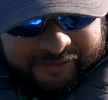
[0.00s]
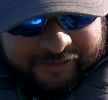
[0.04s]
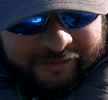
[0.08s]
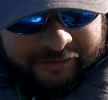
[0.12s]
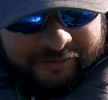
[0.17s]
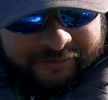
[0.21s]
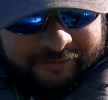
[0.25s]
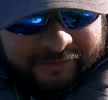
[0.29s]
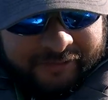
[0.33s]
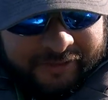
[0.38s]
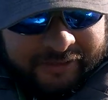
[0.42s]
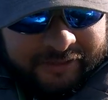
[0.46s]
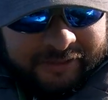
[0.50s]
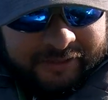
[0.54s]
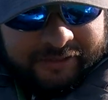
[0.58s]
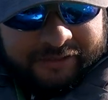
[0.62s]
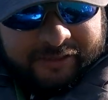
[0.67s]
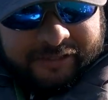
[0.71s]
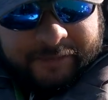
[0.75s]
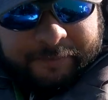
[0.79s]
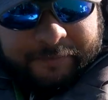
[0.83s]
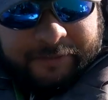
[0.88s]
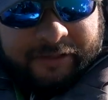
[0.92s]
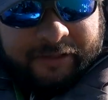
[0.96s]
know,
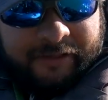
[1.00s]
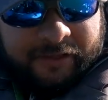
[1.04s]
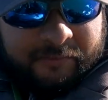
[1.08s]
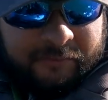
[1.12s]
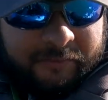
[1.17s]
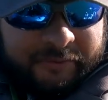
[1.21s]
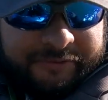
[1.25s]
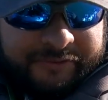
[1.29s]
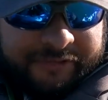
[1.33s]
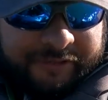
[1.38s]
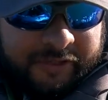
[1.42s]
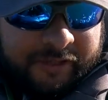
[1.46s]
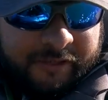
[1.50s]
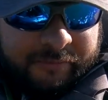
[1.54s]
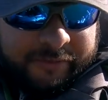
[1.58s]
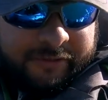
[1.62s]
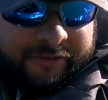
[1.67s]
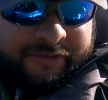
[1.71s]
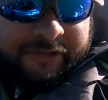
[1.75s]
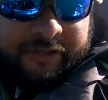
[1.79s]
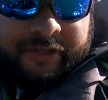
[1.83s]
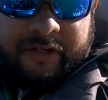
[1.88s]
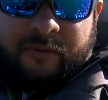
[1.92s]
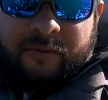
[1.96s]
typically on most
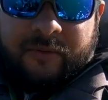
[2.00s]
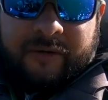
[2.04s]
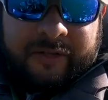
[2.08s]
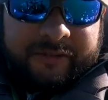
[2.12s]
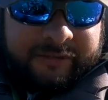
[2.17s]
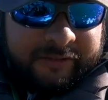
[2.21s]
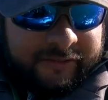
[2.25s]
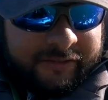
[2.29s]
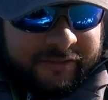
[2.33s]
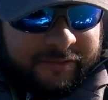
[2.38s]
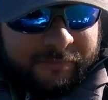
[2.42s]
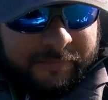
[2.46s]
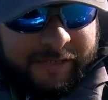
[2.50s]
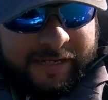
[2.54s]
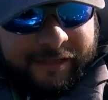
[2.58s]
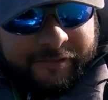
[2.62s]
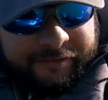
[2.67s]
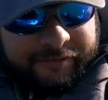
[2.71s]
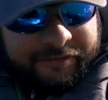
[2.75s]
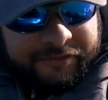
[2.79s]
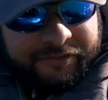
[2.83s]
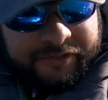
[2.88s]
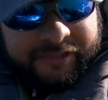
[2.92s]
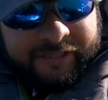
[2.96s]
tournaments you're going to want this
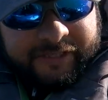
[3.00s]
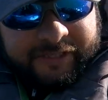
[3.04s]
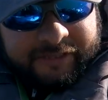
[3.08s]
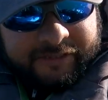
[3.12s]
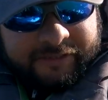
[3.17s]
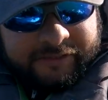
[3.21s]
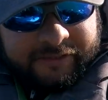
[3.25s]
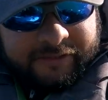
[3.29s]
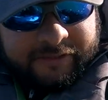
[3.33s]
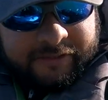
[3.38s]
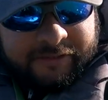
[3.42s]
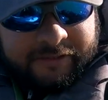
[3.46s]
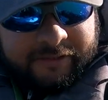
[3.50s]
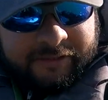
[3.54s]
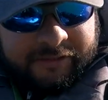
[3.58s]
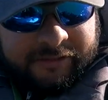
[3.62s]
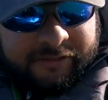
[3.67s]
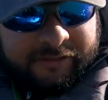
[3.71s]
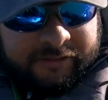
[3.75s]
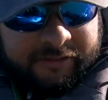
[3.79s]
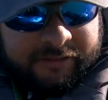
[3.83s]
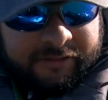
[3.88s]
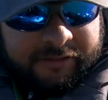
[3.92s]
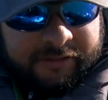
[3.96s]
mouth shut,
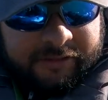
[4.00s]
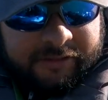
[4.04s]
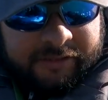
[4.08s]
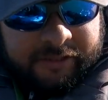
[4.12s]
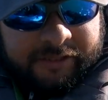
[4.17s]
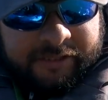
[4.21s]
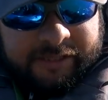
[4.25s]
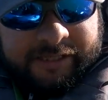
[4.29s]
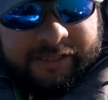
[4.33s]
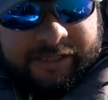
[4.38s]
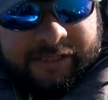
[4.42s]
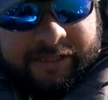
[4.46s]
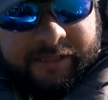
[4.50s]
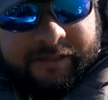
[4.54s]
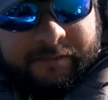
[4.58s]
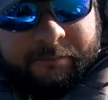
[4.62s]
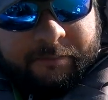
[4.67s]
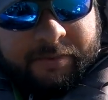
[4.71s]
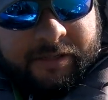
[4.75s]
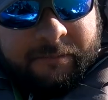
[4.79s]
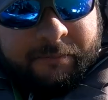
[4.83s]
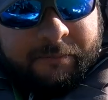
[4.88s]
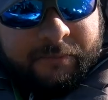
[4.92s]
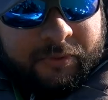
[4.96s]

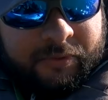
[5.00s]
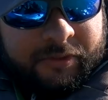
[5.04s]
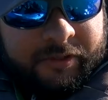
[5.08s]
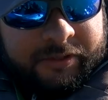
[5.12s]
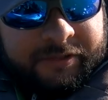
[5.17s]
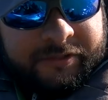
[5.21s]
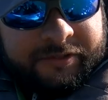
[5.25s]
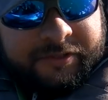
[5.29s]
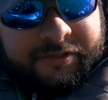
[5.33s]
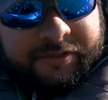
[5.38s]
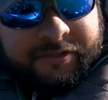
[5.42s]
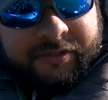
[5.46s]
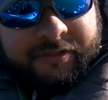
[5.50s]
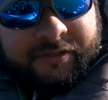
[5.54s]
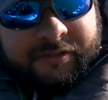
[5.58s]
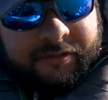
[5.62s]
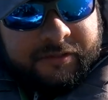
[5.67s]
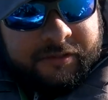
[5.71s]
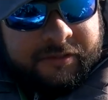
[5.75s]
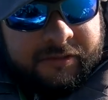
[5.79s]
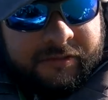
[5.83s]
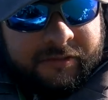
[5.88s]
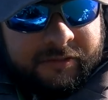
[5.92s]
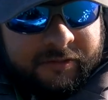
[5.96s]
and bump boards
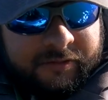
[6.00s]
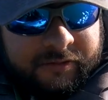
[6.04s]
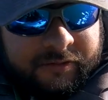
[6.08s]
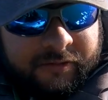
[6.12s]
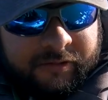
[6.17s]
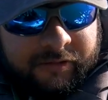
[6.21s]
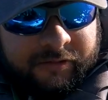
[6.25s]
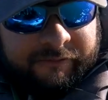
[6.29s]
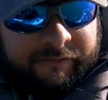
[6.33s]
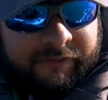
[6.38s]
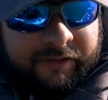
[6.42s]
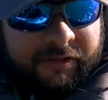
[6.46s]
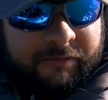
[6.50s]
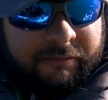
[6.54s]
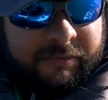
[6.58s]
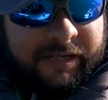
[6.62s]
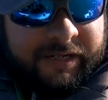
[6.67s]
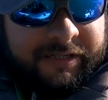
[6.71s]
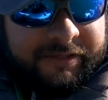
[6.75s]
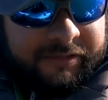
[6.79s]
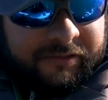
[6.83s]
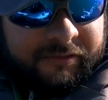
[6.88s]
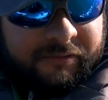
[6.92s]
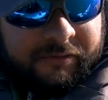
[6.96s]
are very
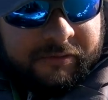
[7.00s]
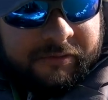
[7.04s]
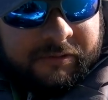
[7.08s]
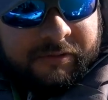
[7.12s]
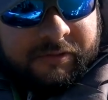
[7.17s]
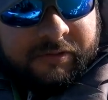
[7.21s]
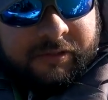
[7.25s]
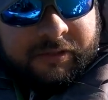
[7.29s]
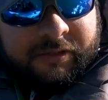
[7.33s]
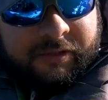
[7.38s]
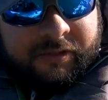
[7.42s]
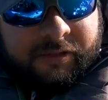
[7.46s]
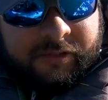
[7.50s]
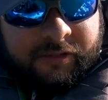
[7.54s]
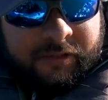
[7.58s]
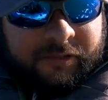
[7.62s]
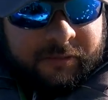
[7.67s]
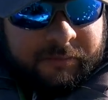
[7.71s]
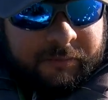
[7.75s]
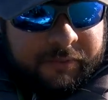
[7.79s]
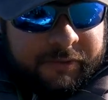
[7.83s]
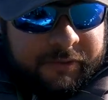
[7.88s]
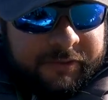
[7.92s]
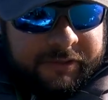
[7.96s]
magical.
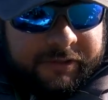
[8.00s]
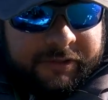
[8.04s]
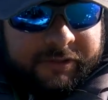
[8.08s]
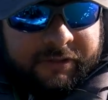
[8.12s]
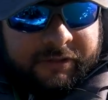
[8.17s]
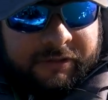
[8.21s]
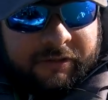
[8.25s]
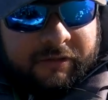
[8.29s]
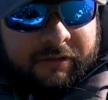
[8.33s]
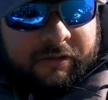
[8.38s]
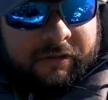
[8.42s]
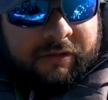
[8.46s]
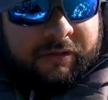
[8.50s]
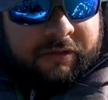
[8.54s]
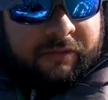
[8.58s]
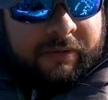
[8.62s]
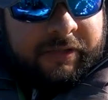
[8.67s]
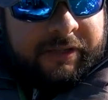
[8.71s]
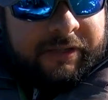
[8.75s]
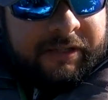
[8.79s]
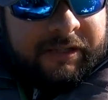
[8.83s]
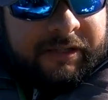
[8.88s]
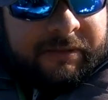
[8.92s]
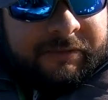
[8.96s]
Push it all the
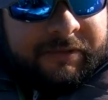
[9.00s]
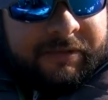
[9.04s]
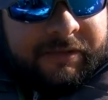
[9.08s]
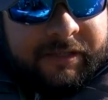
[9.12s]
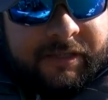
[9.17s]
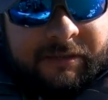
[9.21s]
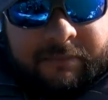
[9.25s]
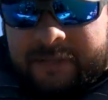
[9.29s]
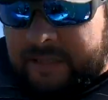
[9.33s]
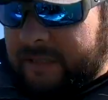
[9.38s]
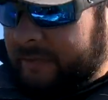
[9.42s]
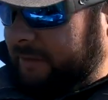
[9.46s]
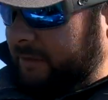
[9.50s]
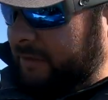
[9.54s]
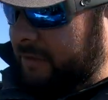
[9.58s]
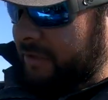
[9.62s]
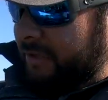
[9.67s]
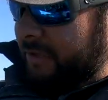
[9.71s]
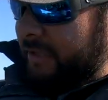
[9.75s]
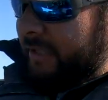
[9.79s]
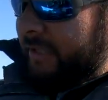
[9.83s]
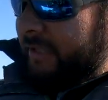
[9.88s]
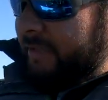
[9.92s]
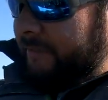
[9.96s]
way up to that mouth is
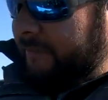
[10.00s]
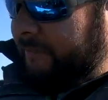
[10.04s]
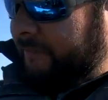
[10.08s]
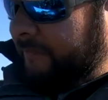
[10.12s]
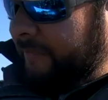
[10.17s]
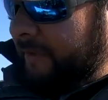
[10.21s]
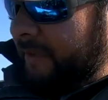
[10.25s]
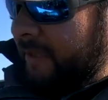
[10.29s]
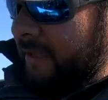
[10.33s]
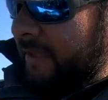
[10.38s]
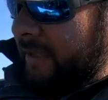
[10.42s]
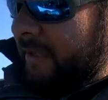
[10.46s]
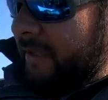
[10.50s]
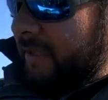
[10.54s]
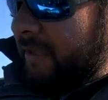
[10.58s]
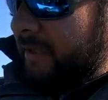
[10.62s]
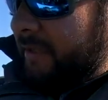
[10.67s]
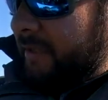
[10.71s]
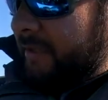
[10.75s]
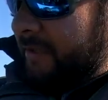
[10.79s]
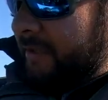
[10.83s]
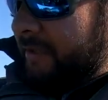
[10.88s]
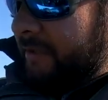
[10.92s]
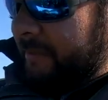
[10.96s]
shut.
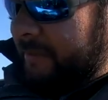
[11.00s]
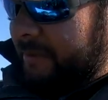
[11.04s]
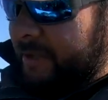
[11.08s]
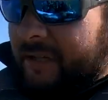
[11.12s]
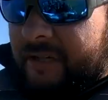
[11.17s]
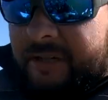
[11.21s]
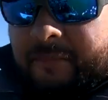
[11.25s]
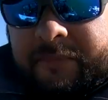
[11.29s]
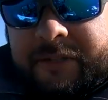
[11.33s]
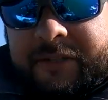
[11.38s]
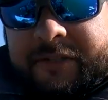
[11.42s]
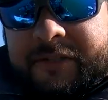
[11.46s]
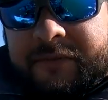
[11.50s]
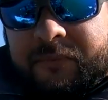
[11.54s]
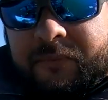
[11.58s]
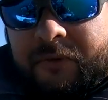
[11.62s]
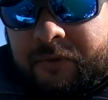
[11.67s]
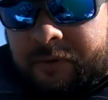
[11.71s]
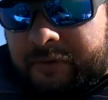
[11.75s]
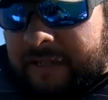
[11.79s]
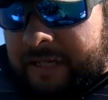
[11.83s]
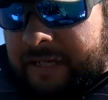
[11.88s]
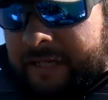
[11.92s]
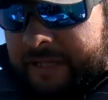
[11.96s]
Some tournaments
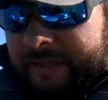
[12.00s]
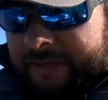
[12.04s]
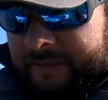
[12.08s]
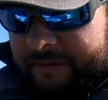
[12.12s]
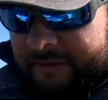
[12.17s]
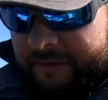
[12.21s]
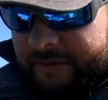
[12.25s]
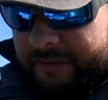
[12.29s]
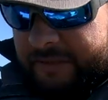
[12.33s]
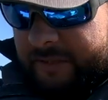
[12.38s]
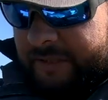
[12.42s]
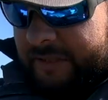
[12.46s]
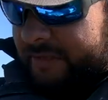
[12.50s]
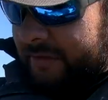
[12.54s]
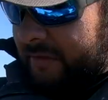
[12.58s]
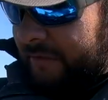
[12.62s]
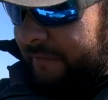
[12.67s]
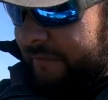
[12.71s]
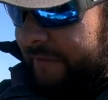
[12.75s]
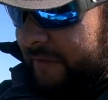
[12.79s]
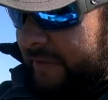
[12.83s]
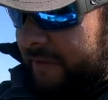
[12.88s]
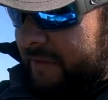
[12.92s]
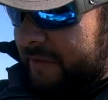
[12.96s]
won't allow you to touch
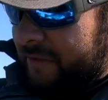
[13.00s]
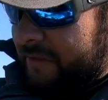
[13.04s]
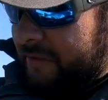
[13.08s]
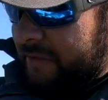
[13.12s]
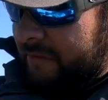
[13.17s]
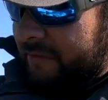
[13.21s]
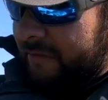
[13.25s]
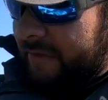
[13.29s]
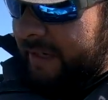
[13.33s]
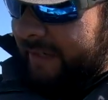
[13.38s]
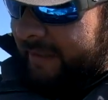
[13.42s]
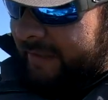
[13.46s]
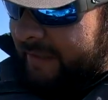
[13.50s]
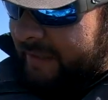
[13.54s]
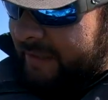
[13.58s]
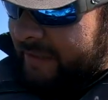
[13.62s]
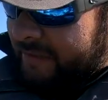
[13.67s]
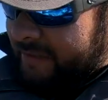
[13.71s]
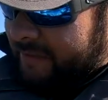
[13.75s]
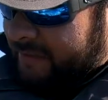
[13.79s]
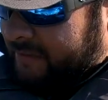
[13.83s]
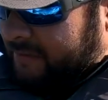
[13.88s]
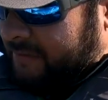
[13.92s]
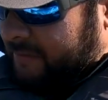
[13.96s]
the fish, so in that
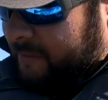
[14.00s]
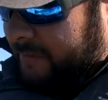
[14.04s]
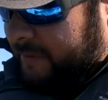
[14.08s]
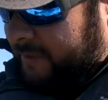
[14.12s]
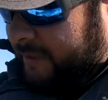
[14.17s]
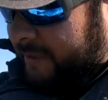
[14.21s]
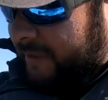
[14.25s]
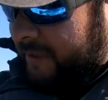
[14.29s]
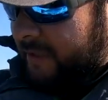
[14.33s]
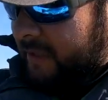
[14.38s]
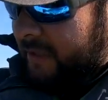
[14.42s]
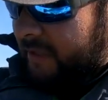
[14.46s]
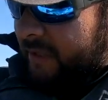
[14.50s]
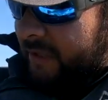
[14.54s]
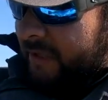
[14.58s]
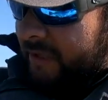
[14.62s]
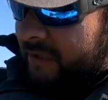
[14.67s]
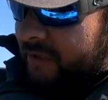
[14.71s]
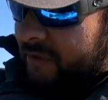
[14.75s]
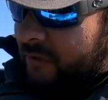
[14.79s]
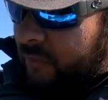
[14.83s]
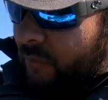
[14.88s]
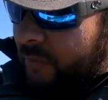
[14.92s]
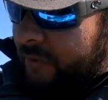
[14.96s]
case this would be
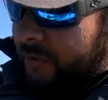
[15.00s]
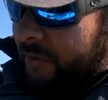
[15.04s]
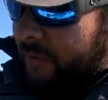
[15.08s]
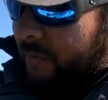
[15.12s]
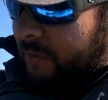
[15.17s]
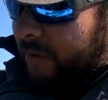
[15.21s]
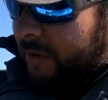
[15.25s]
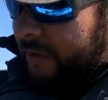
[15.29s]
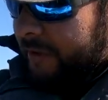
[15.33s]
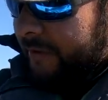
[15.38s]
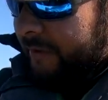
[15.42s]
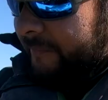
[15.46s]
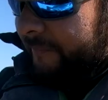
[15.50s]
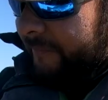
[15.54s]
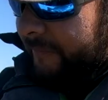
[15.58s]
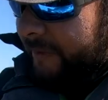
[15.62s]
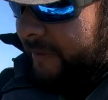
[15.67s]
21